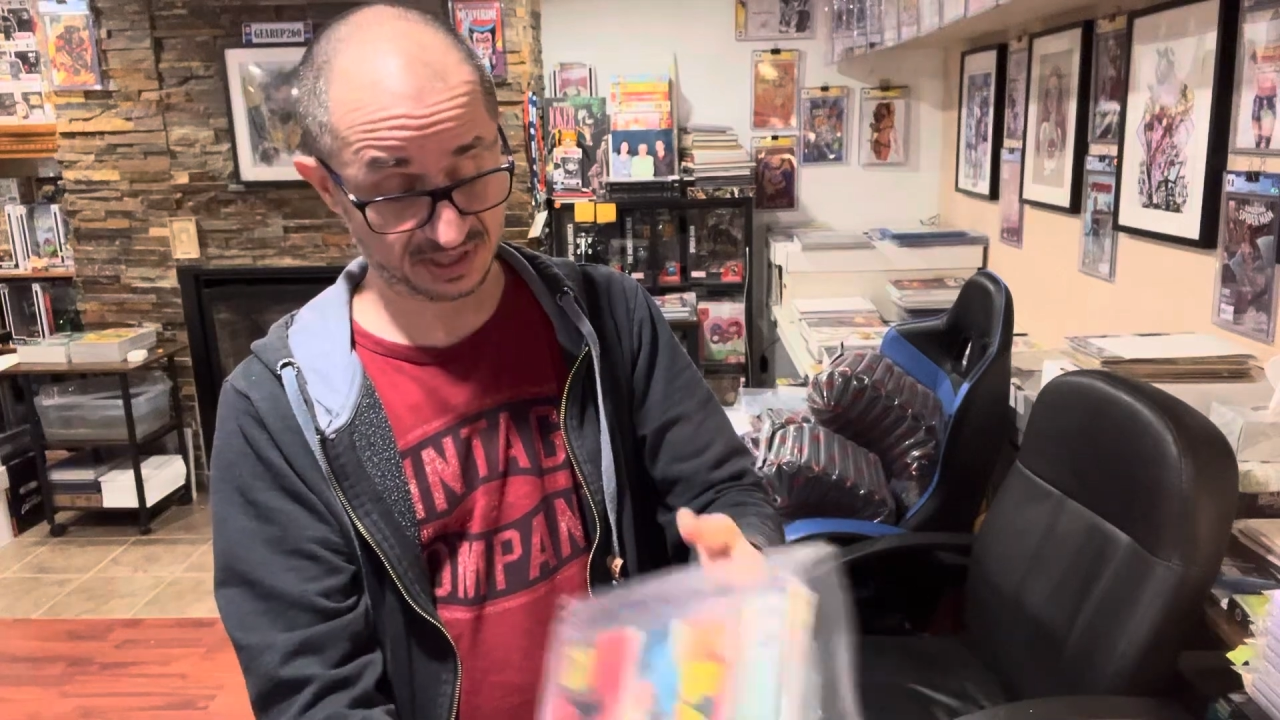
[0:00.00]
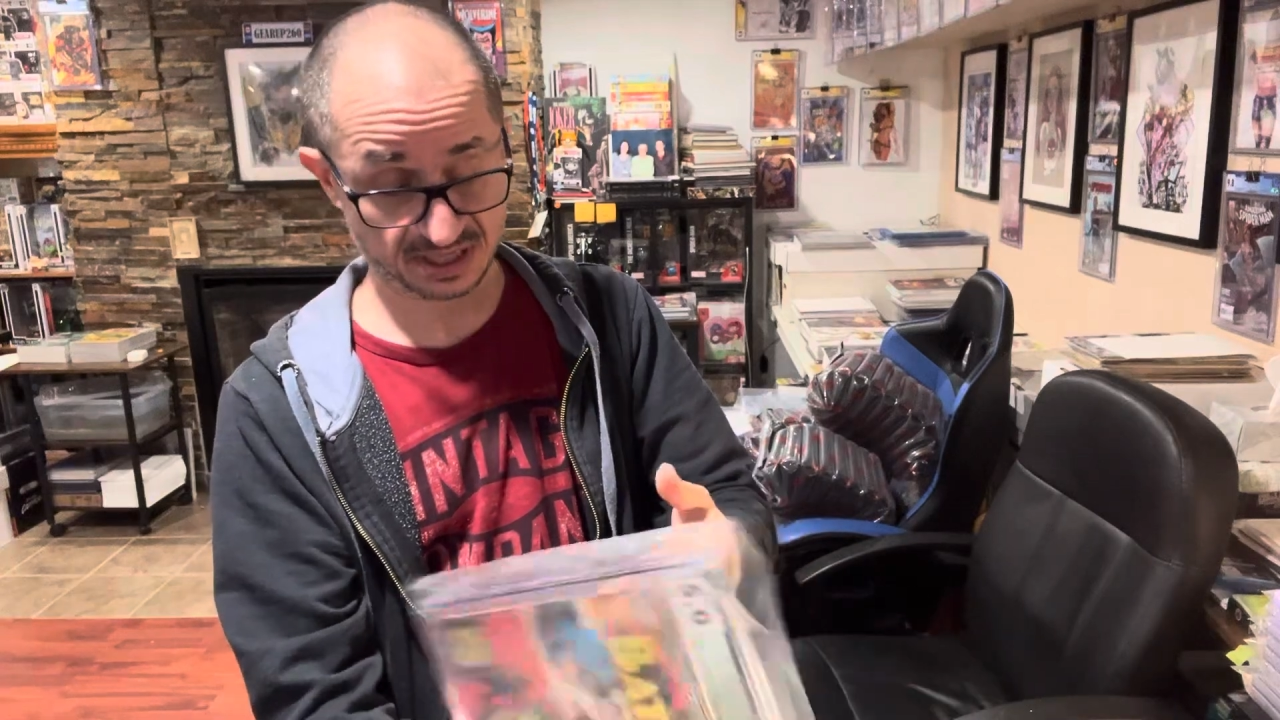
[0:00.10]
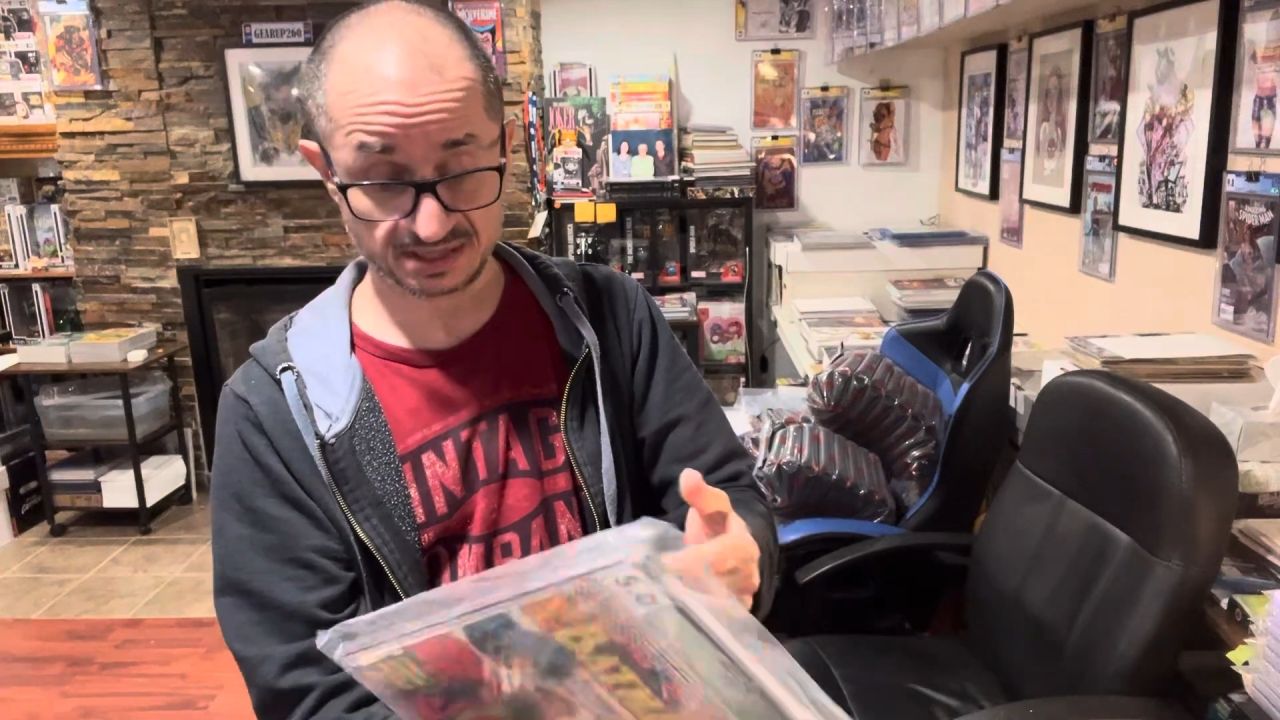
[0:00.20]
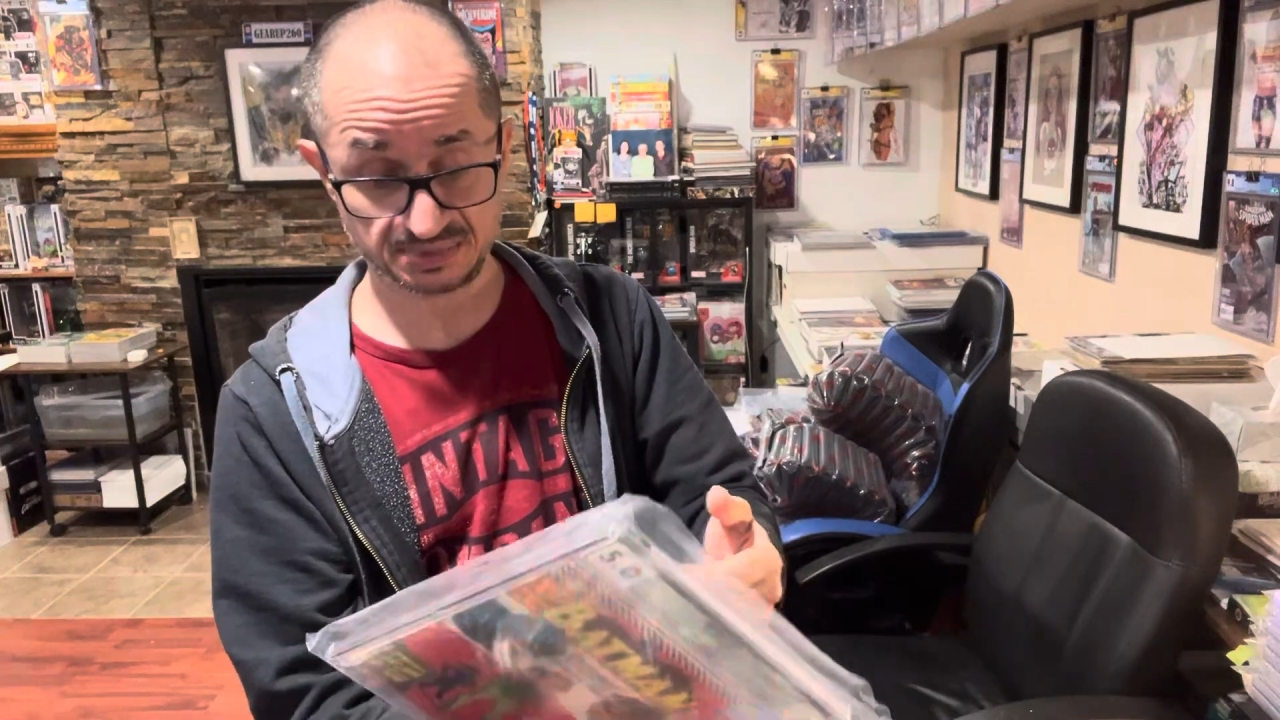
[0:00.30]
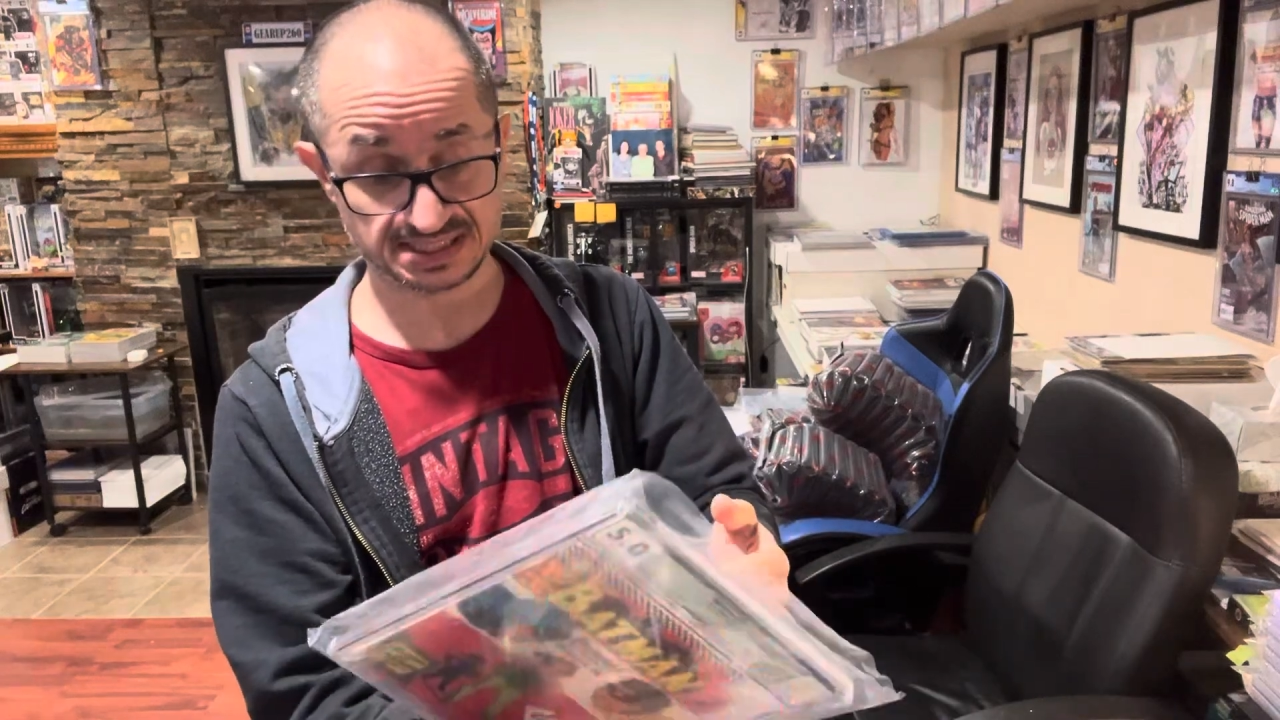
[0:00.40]
it
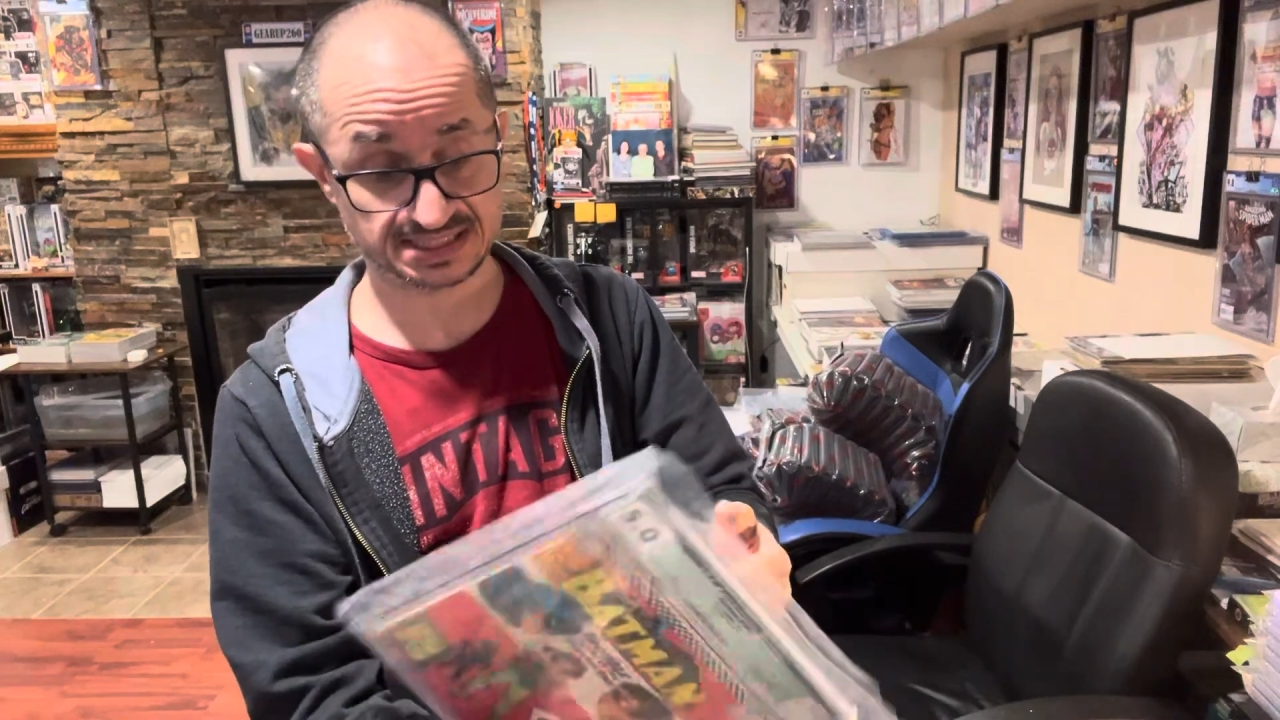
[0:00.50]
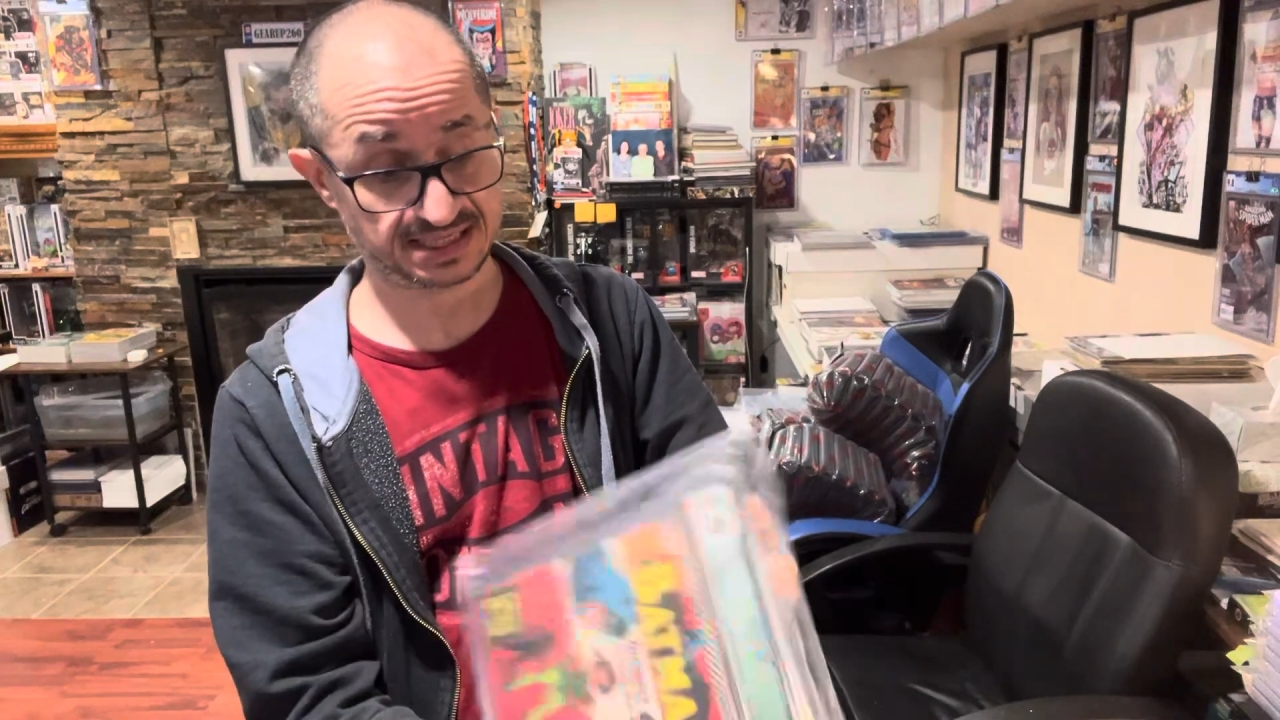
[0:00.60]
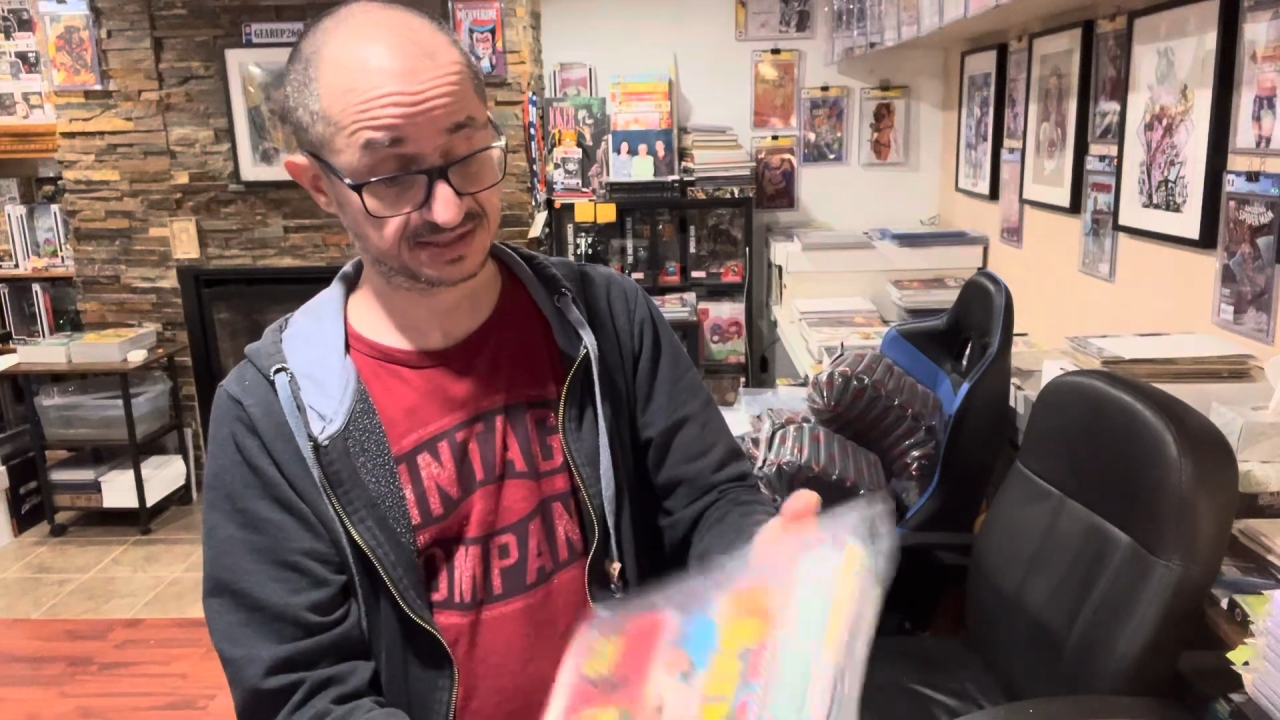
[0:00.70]
could be a 6